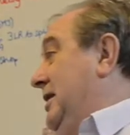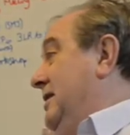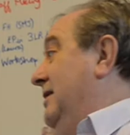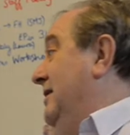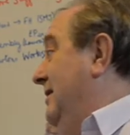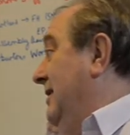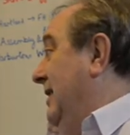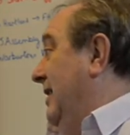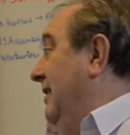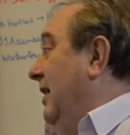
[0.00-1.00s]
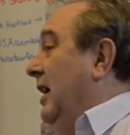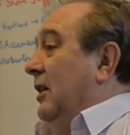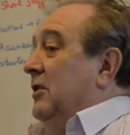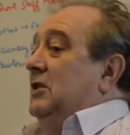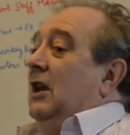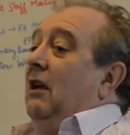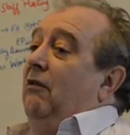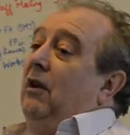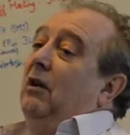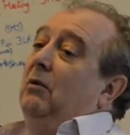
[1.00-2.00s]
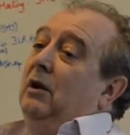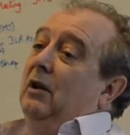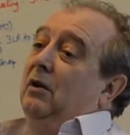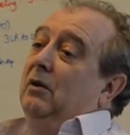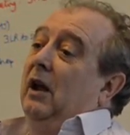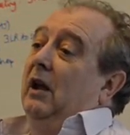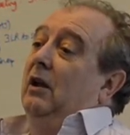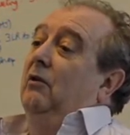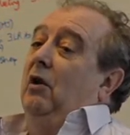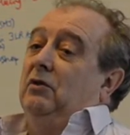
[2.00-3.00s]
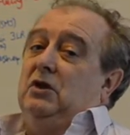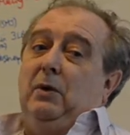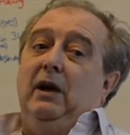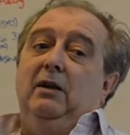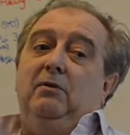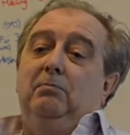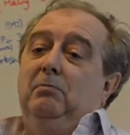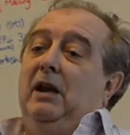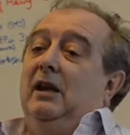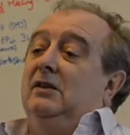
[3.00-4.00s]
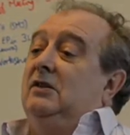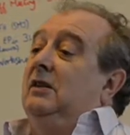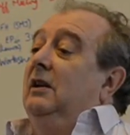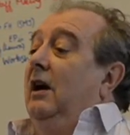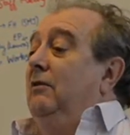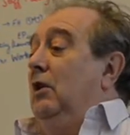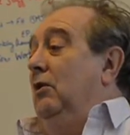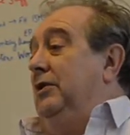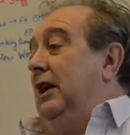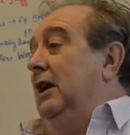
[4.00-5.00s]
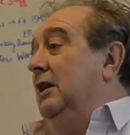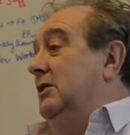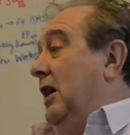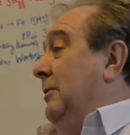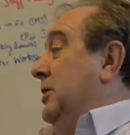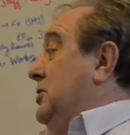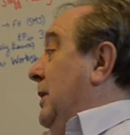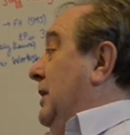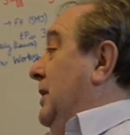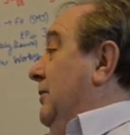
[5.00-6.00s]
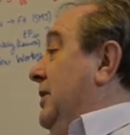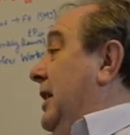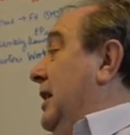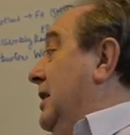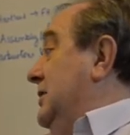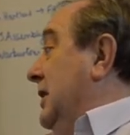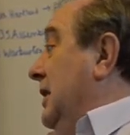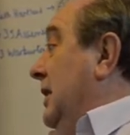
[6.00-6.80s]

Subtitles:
it, yeah. Because if you lose, you've got 20 minutes of your thinking time and 20 of theirs,